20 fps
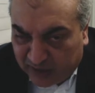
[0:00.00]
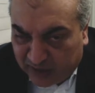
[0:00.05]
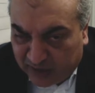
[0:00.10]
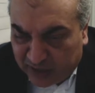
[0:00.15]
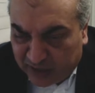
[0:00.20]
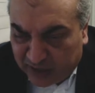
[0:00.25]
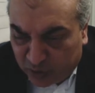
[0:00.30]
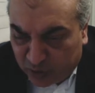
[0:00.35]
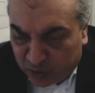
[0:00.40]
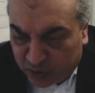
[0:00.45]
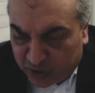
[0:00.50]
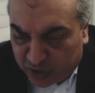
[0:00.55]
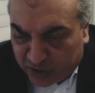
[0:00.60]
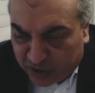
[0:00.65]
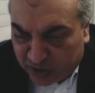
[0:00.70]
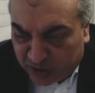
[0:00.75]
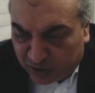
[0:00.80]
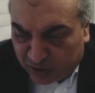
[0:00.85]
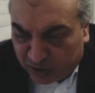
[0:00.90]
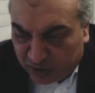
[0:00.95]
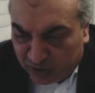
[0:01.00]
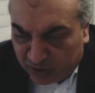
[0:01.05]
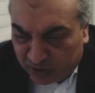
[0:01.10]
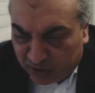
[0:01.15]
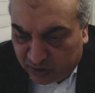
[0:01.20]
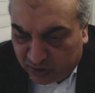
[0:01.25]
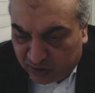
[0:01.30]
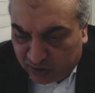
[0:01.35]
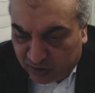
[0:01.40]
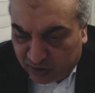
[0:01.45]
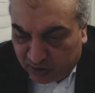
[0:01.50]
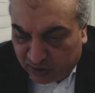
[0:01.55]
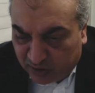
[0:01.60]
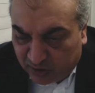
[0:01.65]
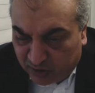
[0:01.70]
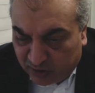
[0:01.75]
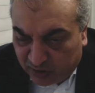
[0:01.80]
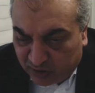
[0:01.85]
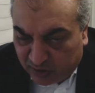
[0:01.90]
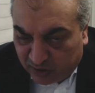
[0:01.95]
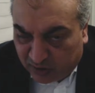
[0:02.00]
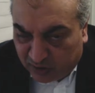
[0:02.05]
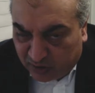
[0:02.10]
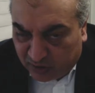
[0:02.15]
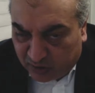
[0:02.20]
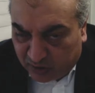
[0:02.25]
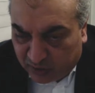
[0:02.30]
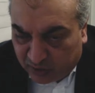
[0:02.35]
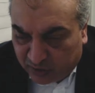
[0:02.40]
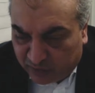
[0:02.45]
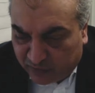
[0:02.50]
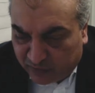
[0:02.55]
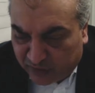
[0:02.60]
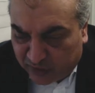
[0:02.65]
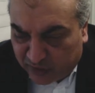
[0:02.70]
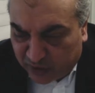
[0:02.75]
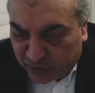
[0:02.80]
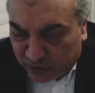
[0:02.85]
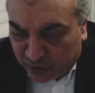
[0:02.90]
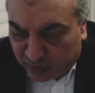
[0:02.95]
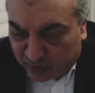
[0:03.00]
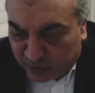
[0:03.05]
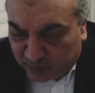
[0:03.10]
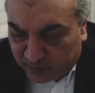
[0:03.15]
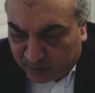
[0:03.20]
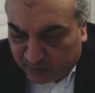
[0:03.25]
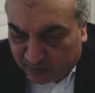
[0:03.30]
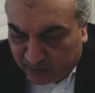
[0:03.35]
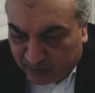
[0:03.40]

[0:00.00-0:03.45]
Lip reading: and negotiated convention.